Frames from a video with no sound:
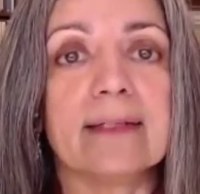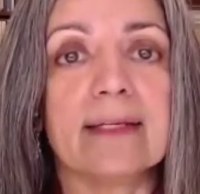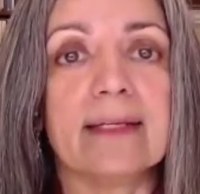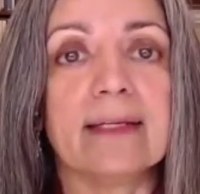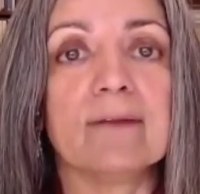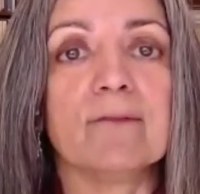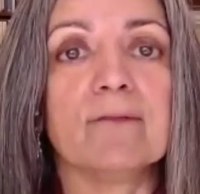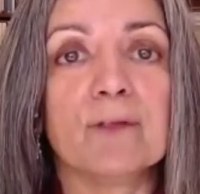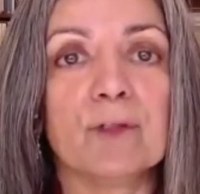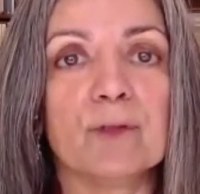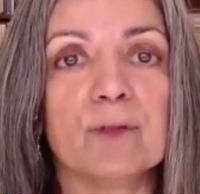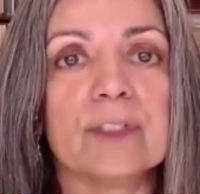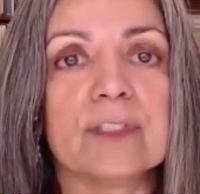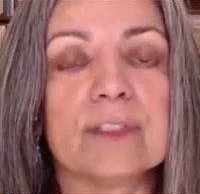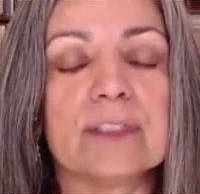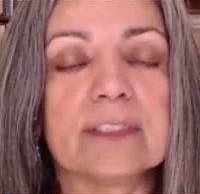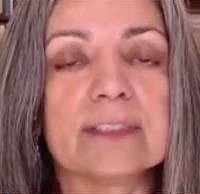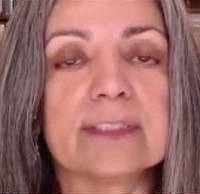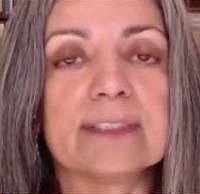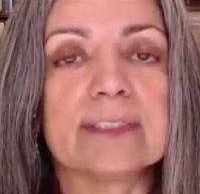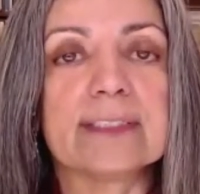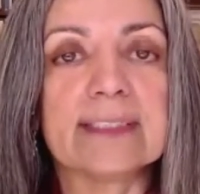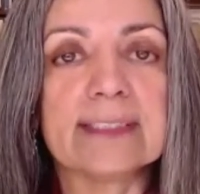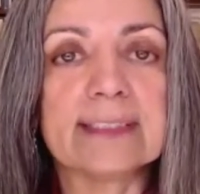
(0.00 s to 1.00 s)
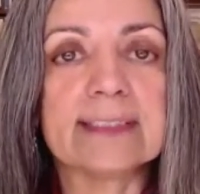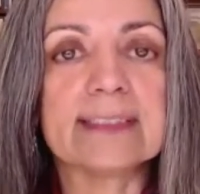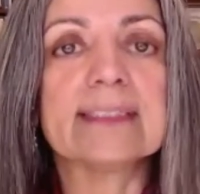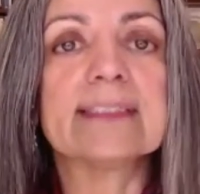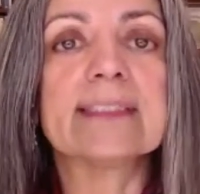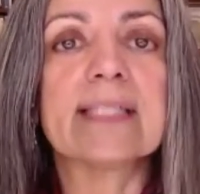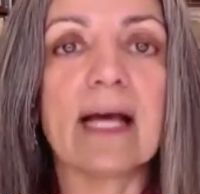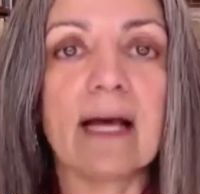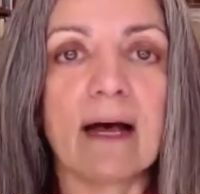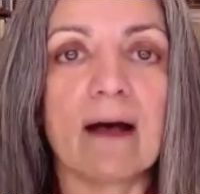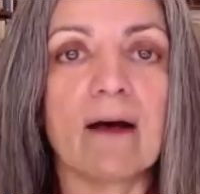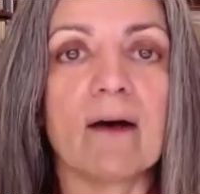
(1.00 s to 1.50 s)
influence. This is
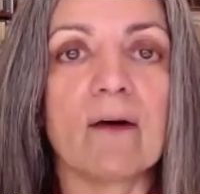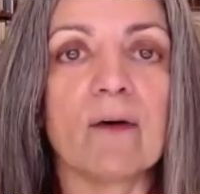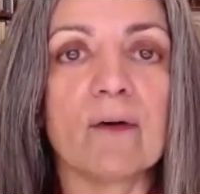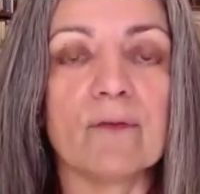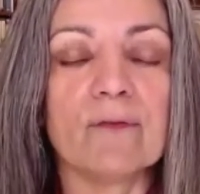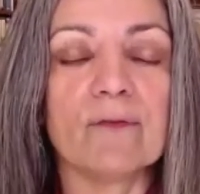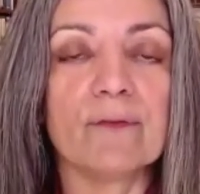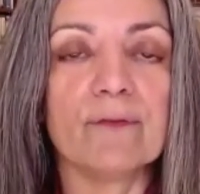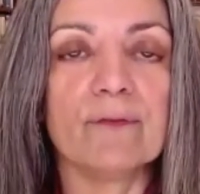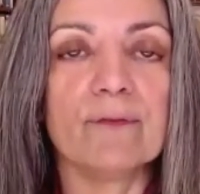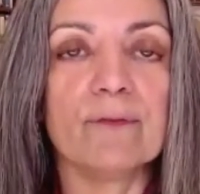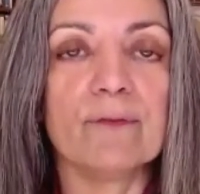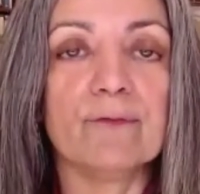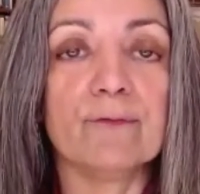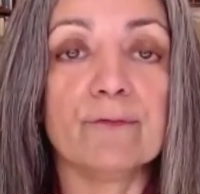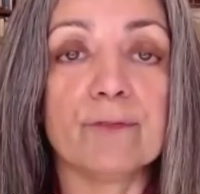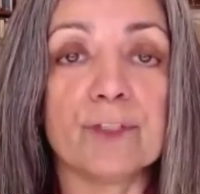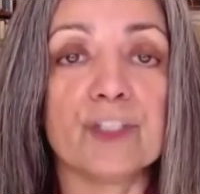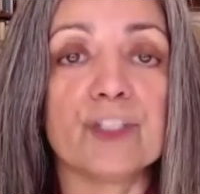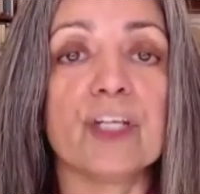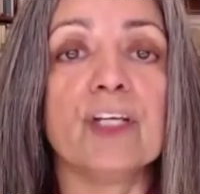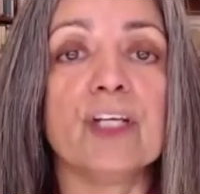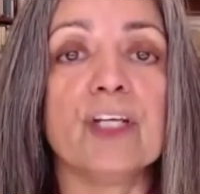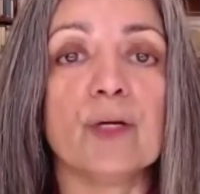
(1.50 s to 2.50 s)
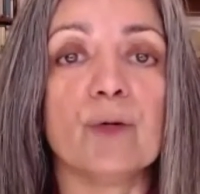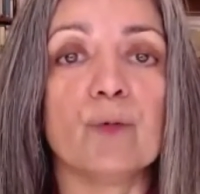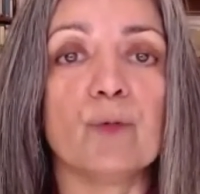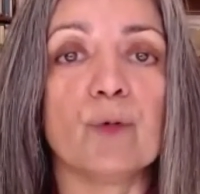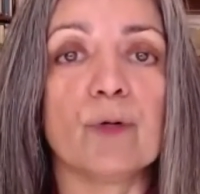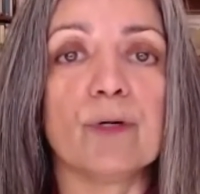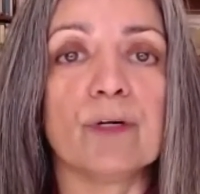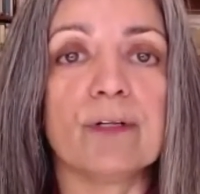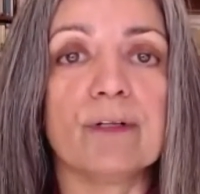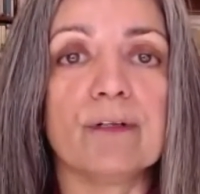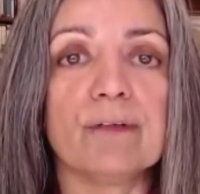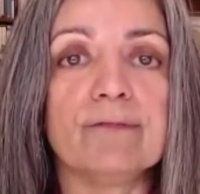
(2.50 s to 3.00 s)
how Virginia
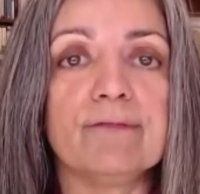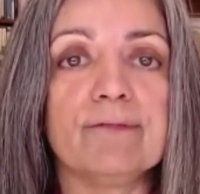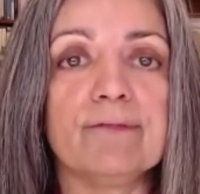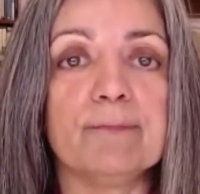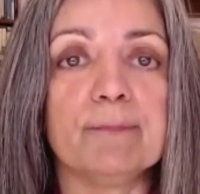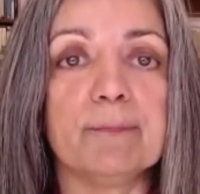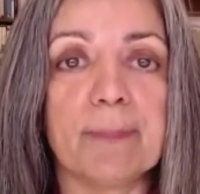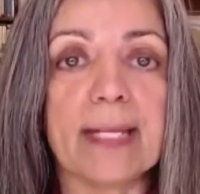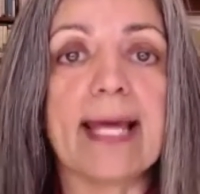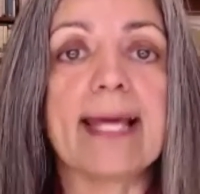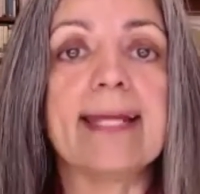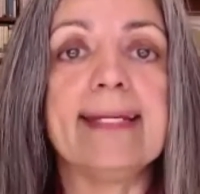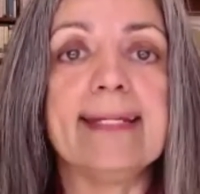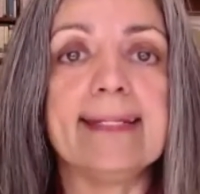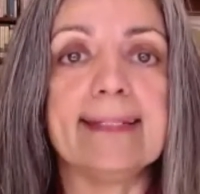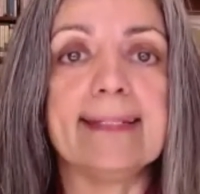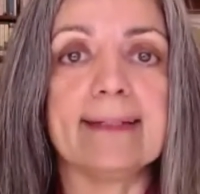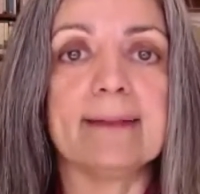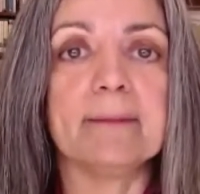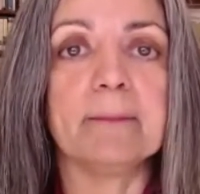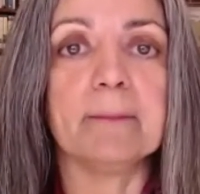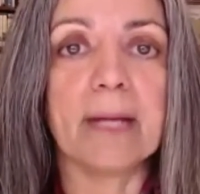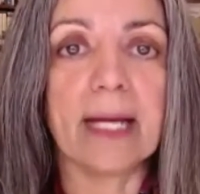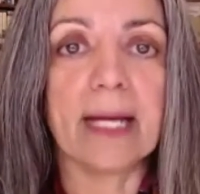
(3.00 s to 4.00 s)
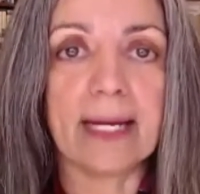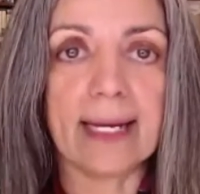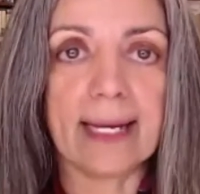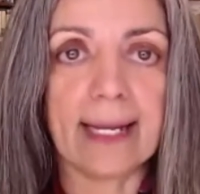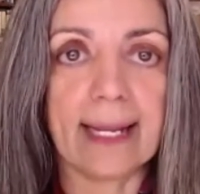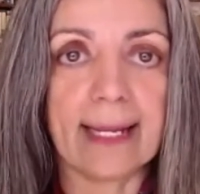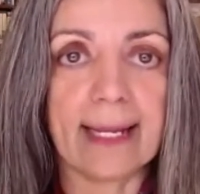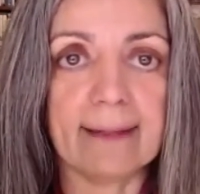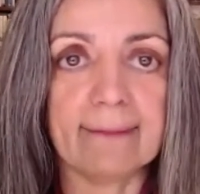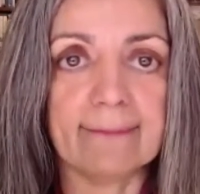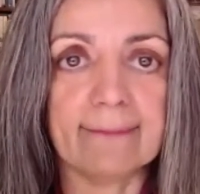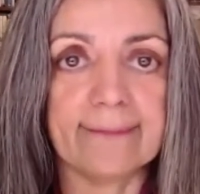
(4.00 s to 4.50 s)
Woolf blighted my
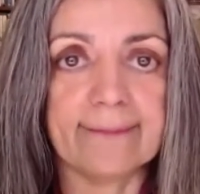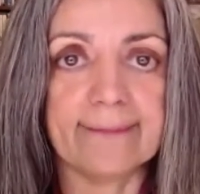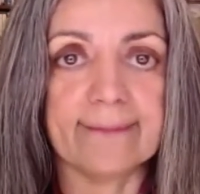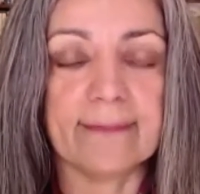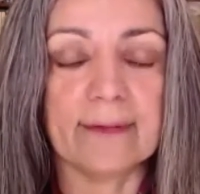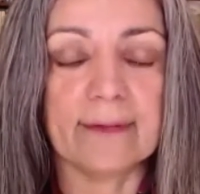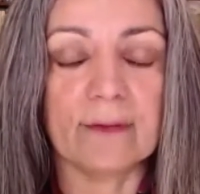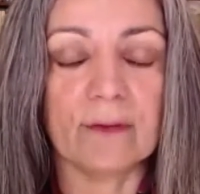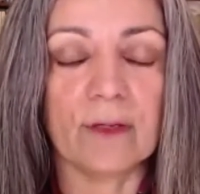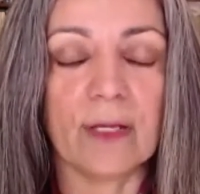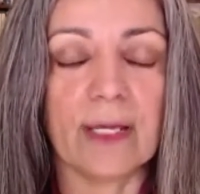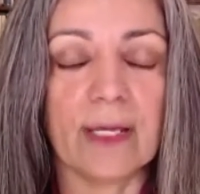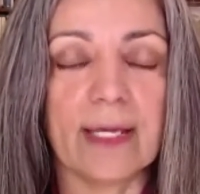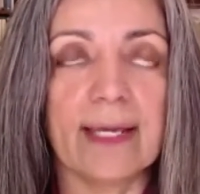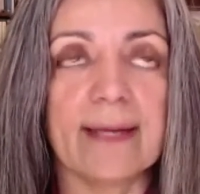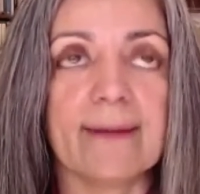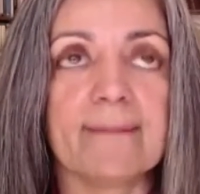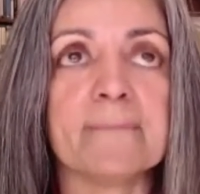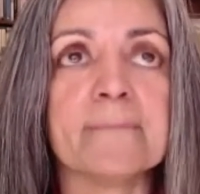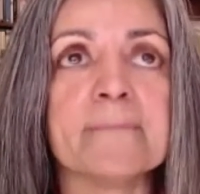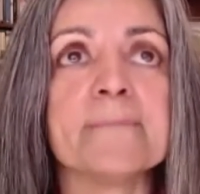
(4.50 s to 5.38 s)
life, okay?